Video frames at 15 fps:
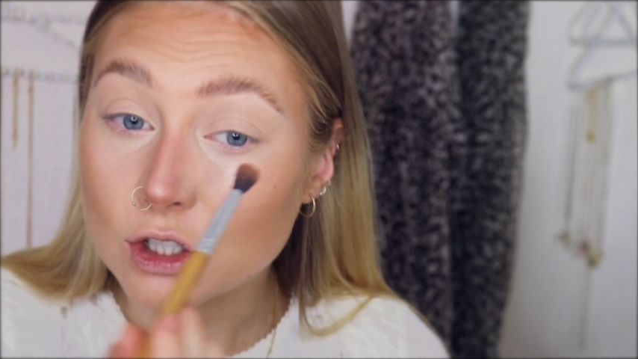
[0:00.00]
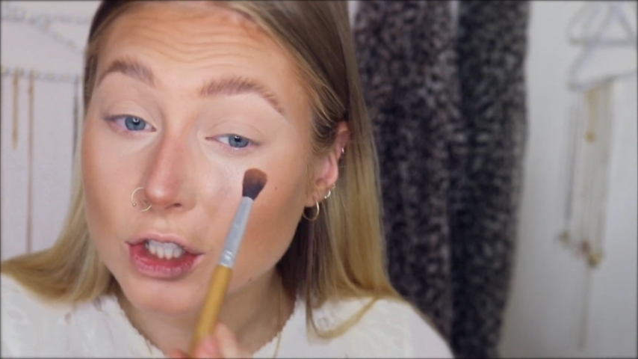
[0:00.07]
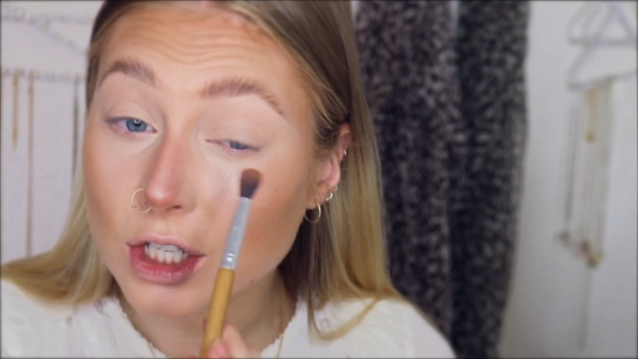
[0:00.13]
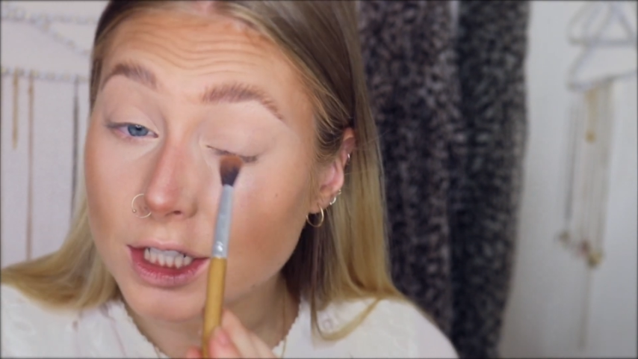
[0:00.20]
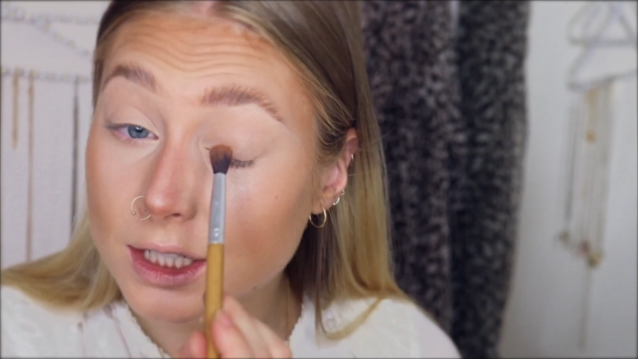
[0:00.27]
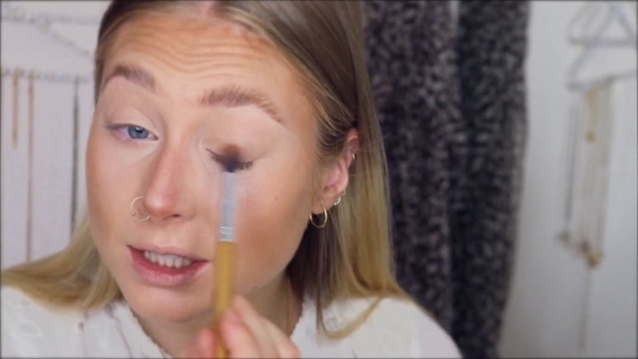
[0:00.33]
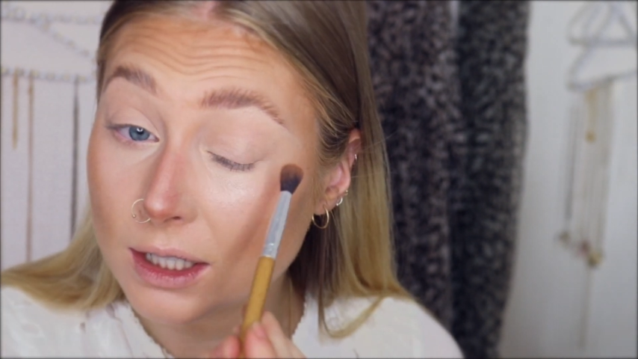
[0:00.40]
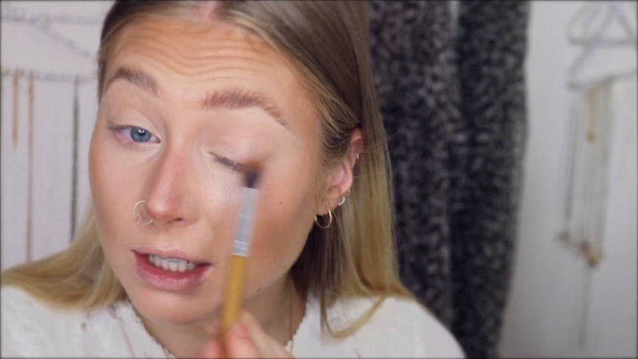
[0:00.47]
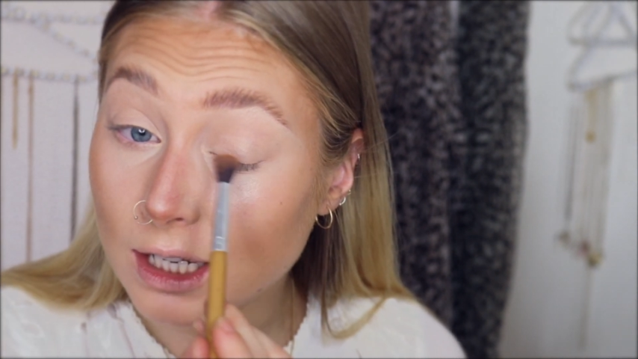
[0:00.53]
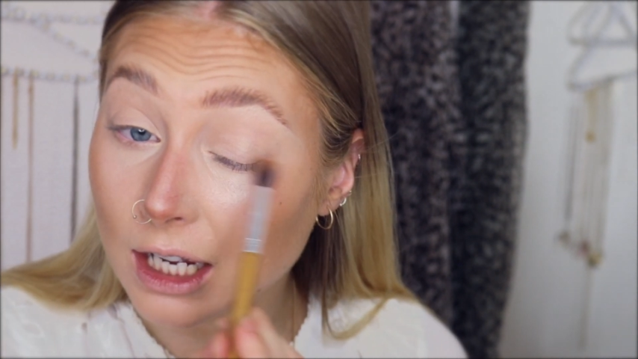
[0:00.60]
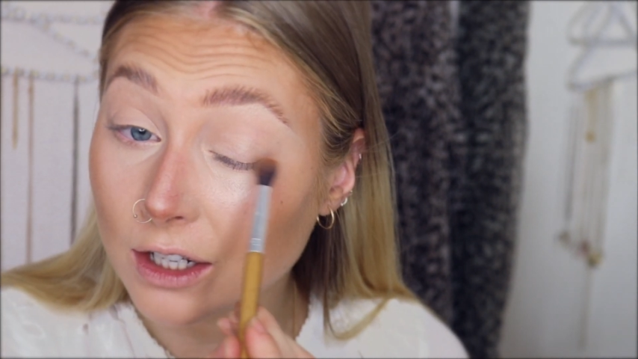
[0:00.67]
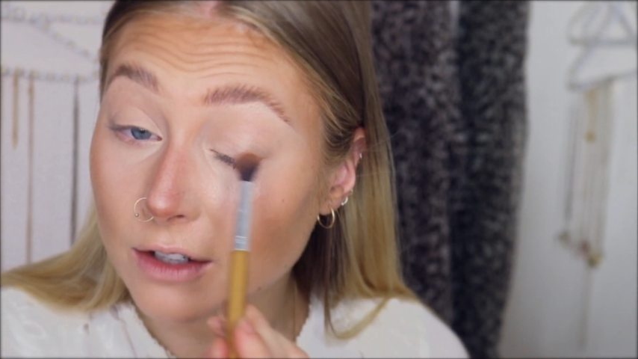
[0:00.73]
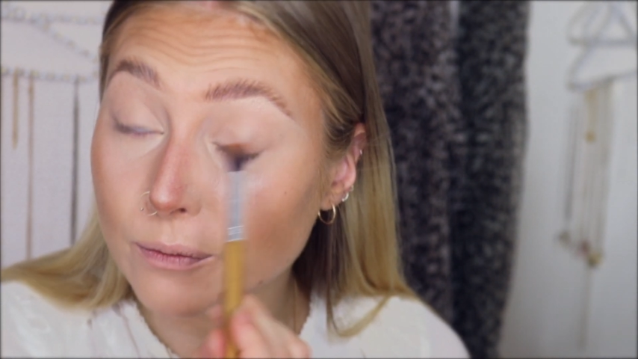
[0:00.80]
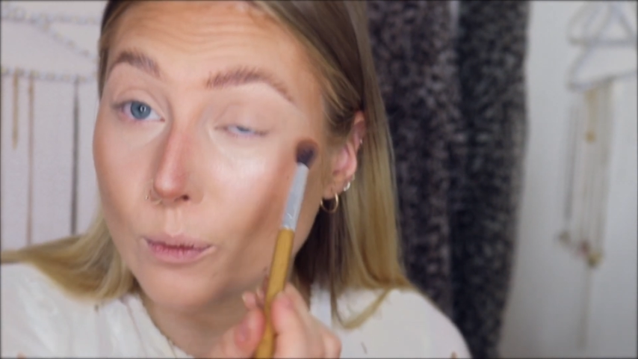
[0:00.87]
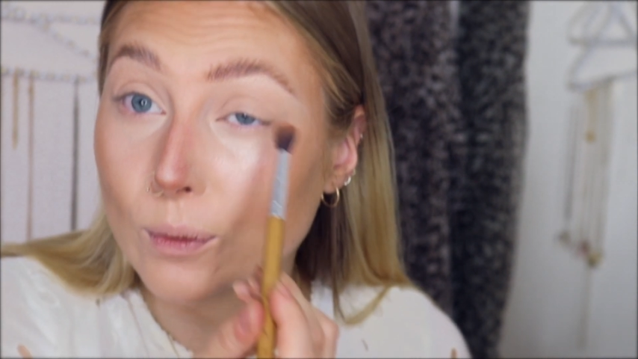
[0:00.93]
just
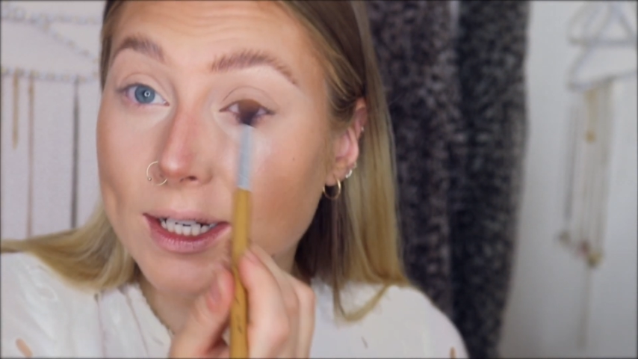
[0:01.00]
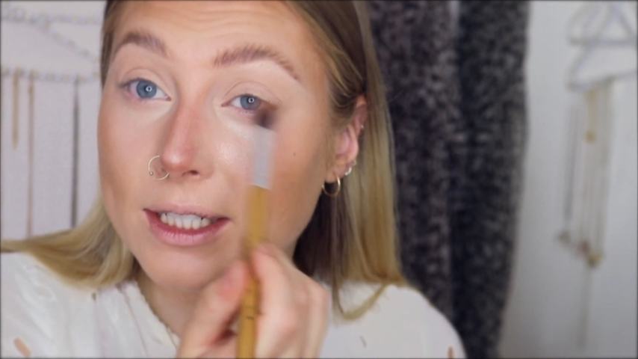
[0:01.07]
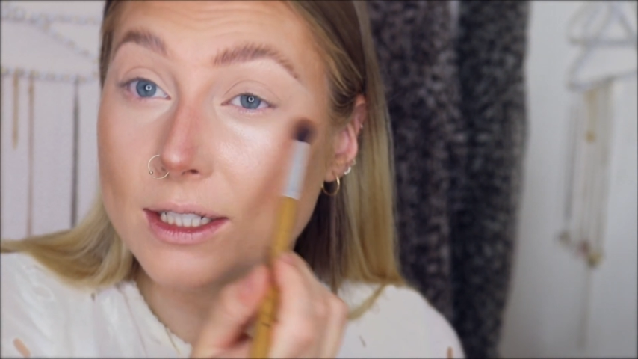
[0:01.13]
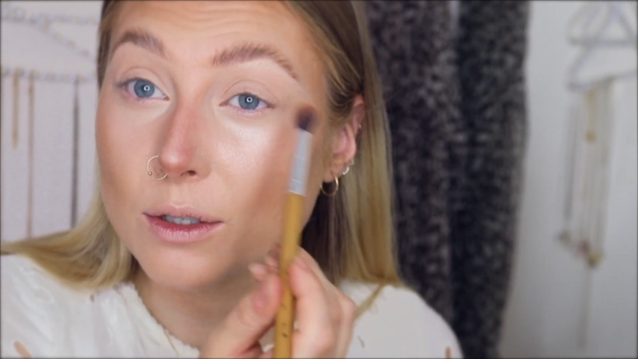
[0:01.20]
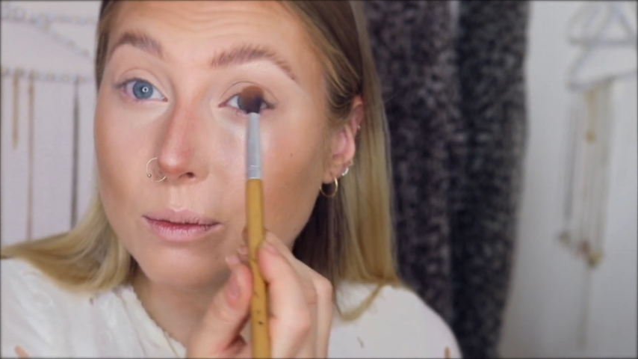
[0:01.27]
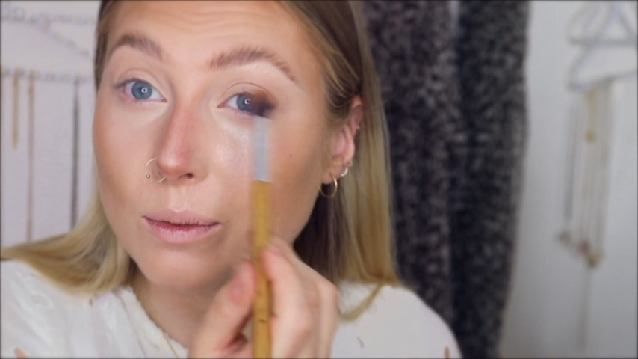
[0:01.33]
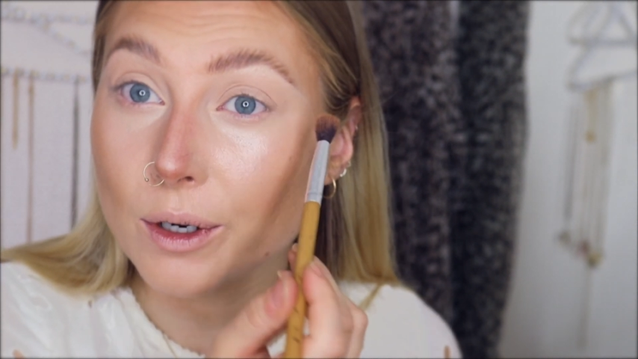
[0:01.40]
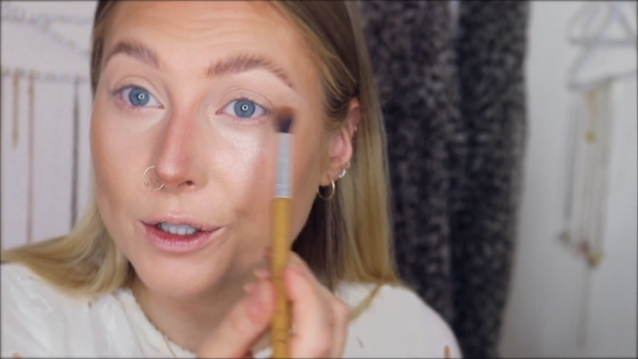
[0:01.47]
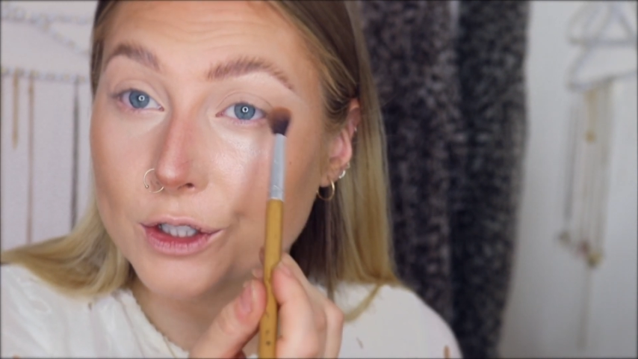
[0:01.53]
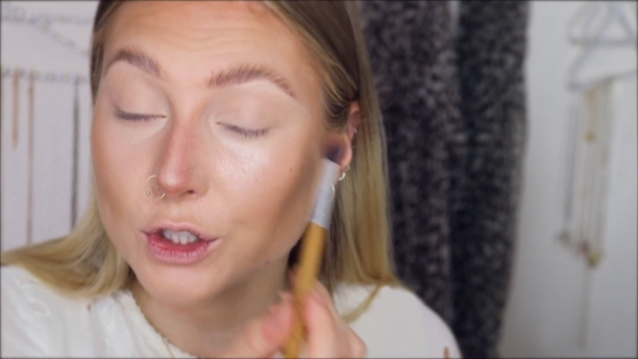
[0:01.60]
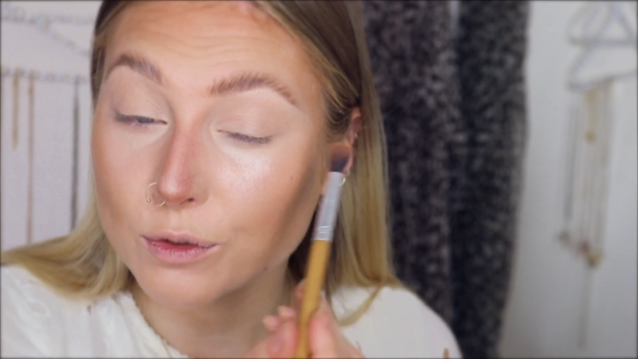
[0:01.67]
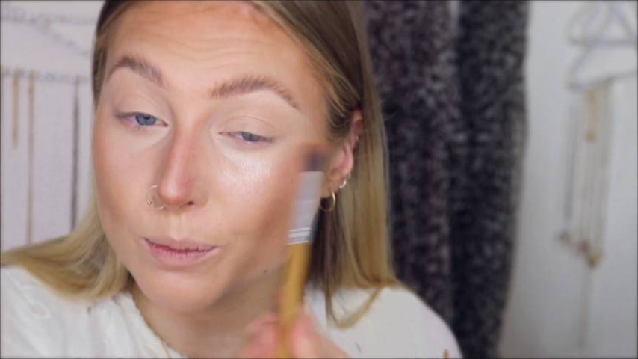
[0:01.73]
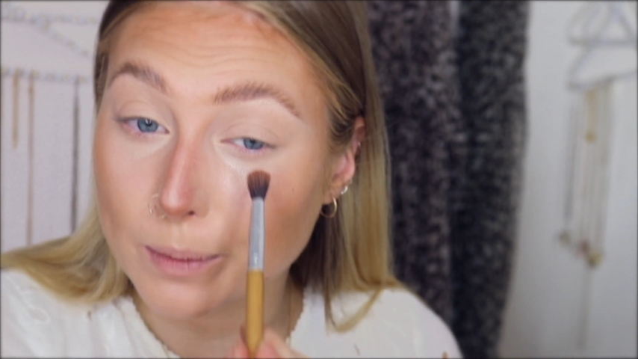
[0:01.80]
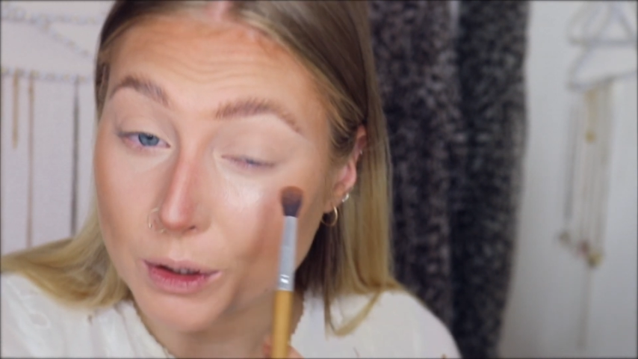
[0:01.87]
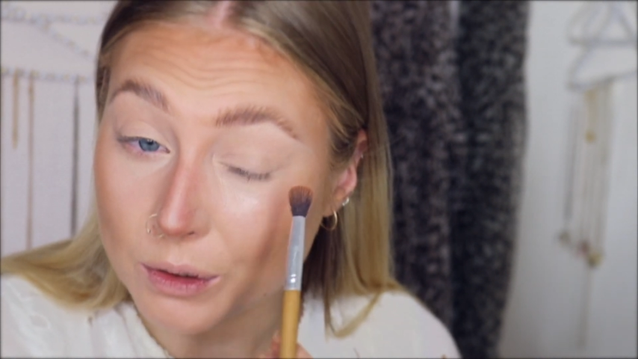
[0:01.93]
kind of window wash
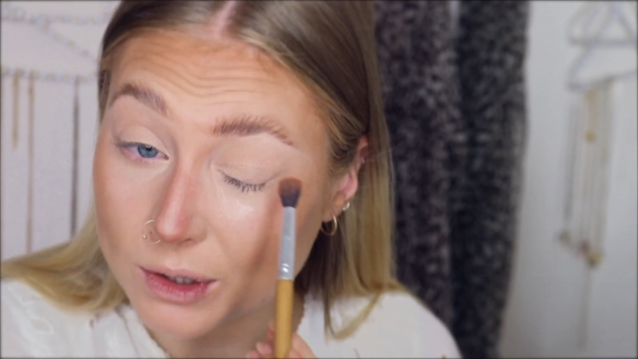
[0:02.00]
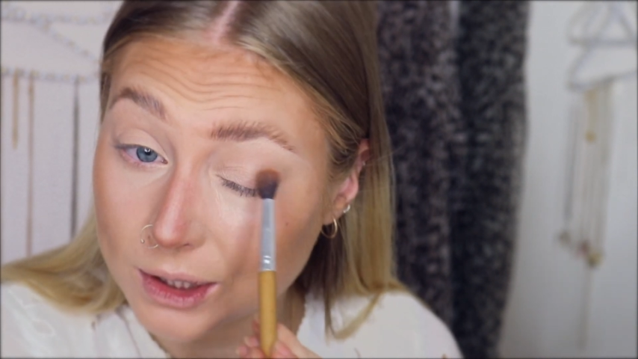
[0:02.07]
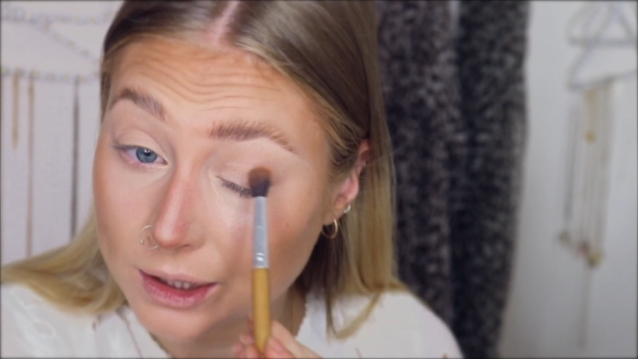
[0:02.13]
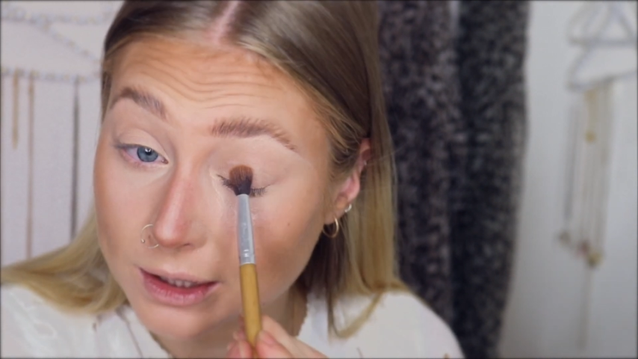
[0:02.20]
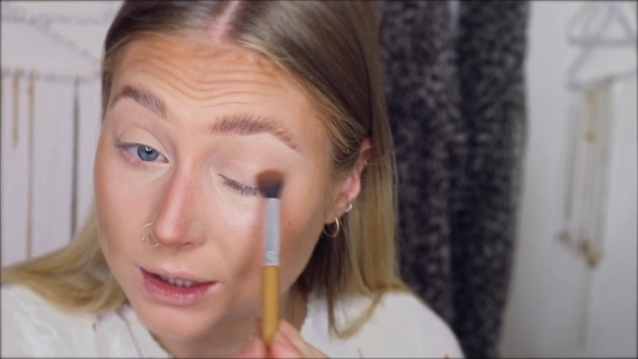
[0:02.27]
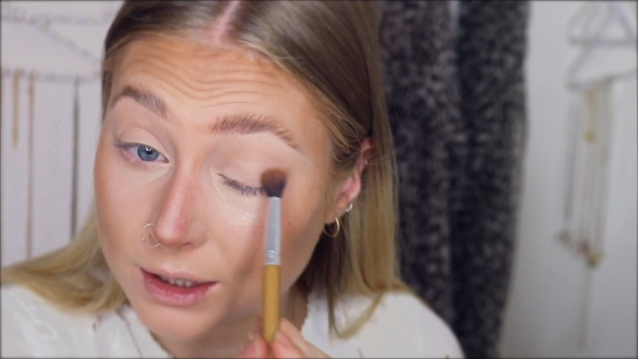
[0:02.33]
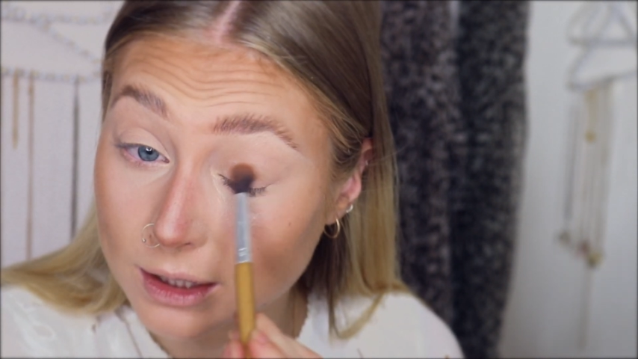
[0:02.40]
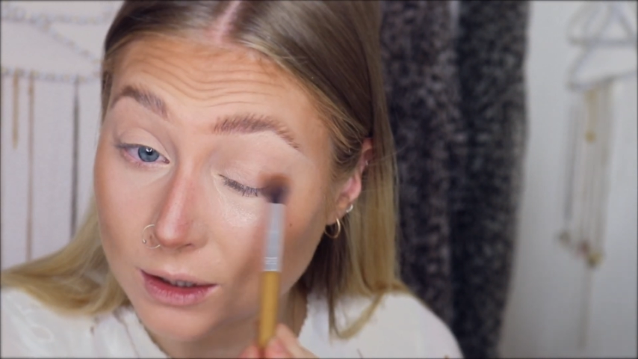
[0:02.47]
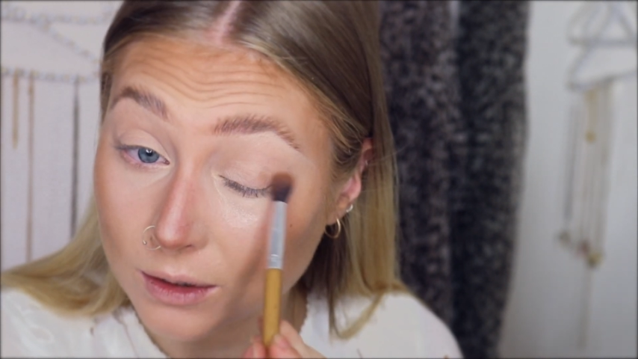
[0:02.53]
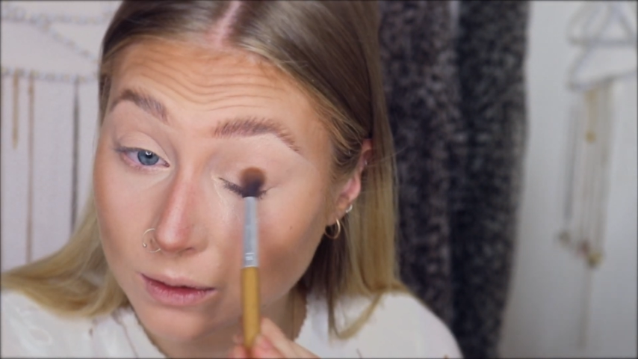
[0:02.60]
motions,